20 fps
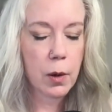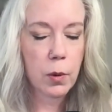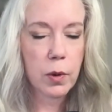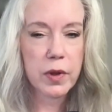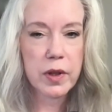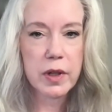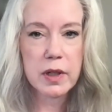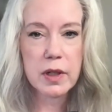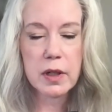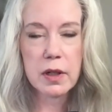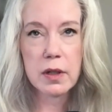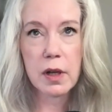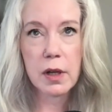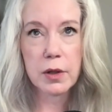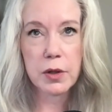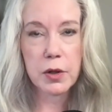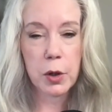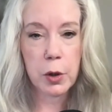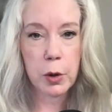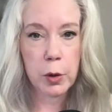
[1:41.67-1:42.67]
Well, this is
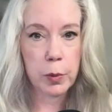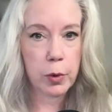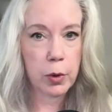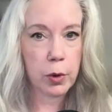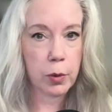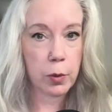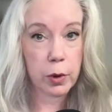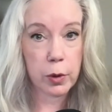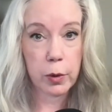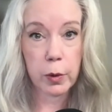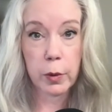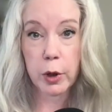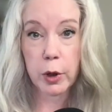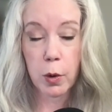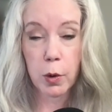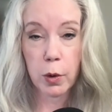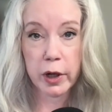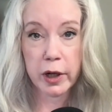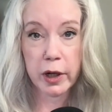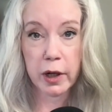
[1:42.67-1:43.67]
October. We're
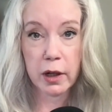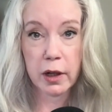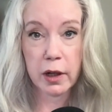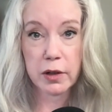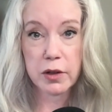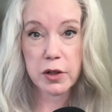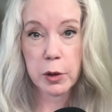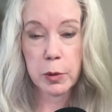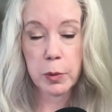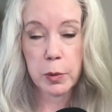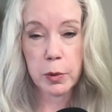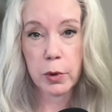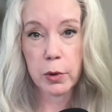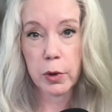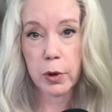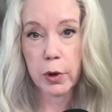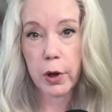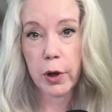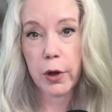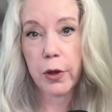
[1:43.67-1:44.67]
recording on
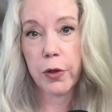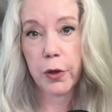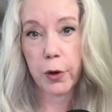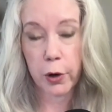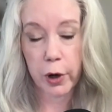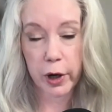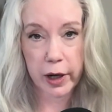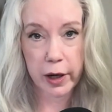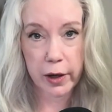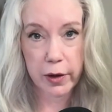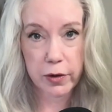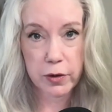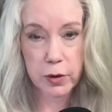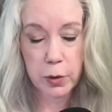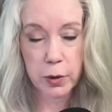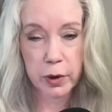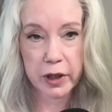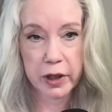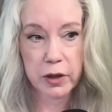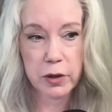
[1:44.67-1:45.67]
October 30th,
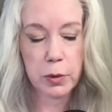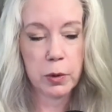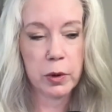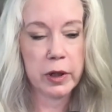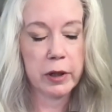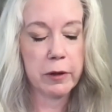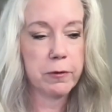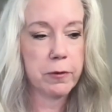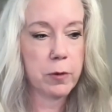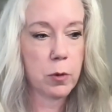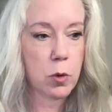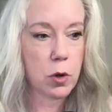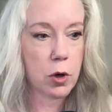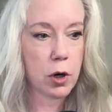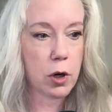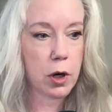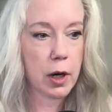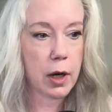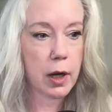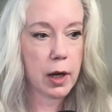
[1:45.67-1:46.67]

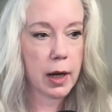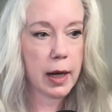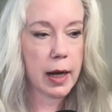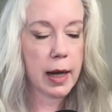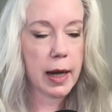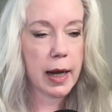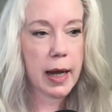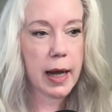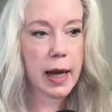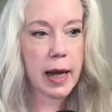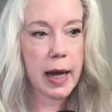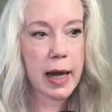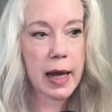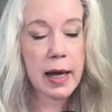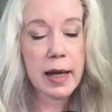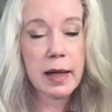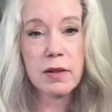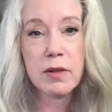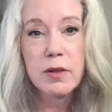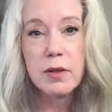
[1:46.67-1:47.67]
2024,
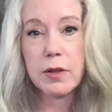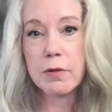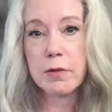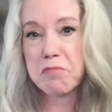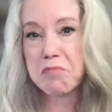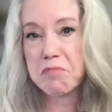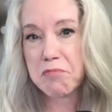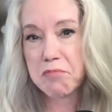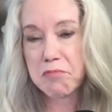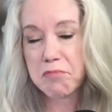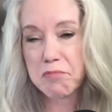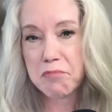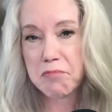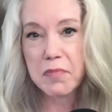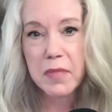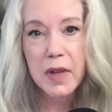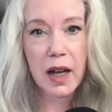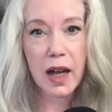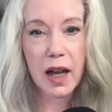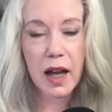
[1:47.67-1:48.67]
and
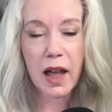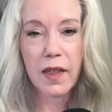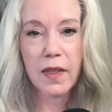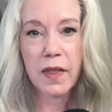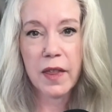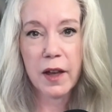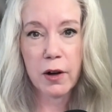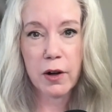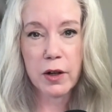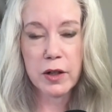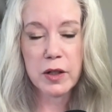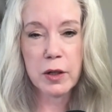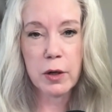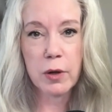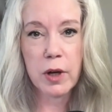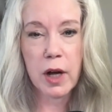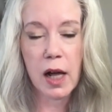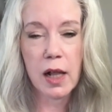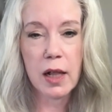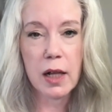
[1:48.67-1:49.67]
there is no
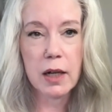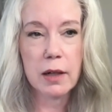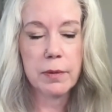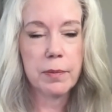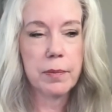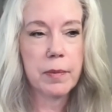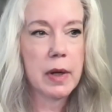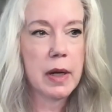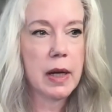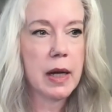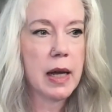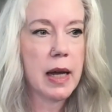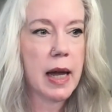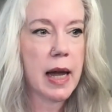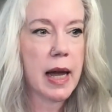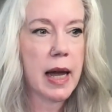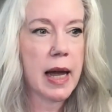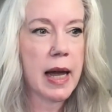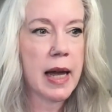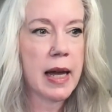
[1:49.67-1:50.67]
gala.
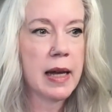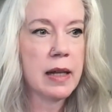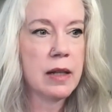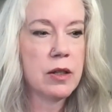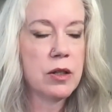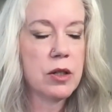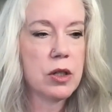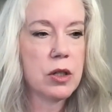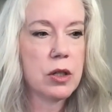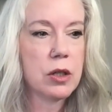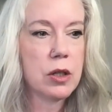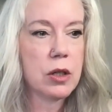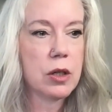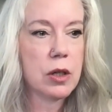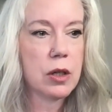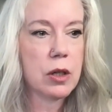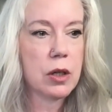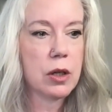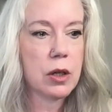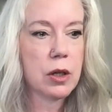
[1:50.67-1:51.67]
And
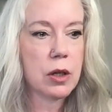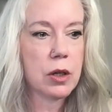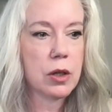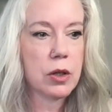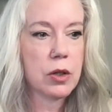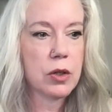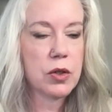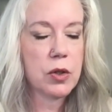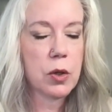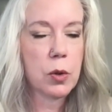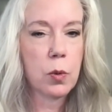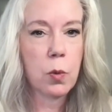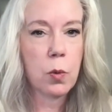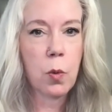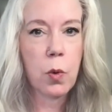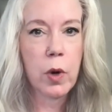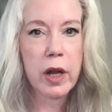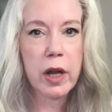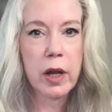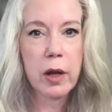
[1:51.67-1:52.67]
so
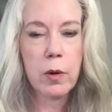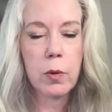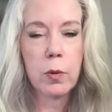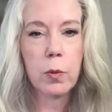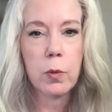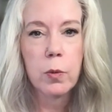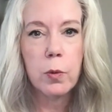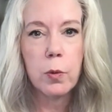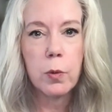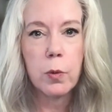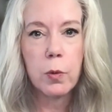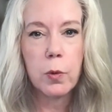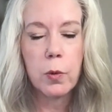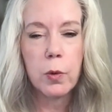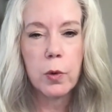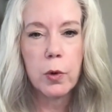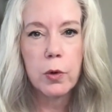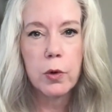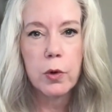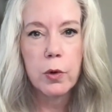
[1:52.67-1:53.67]
we
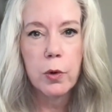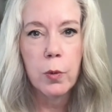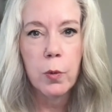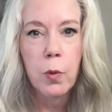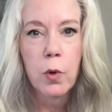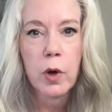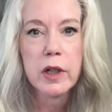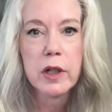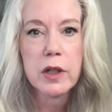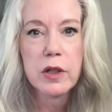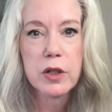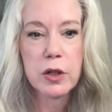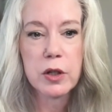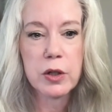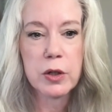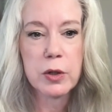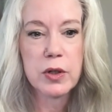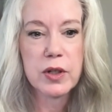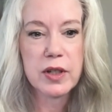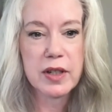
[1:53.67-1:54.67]
wanted to
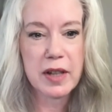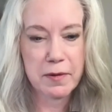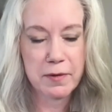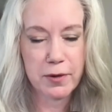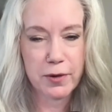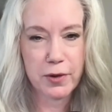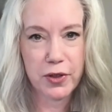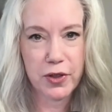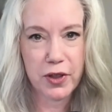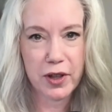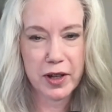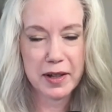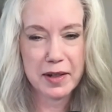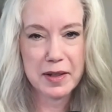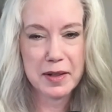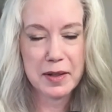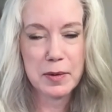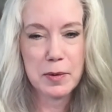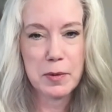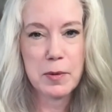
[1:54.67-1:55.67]
do several
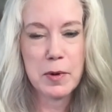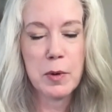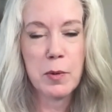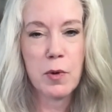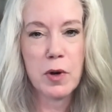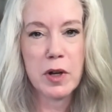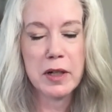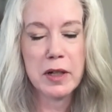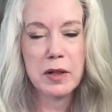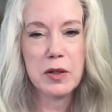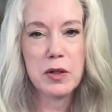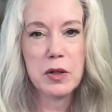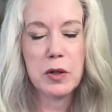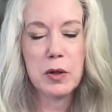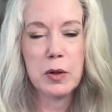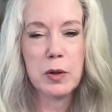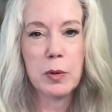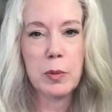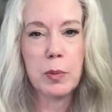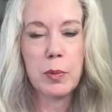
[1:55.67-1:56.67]
things. We wanted
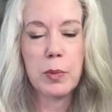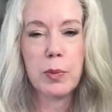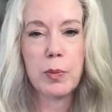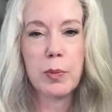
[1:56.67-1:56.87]
to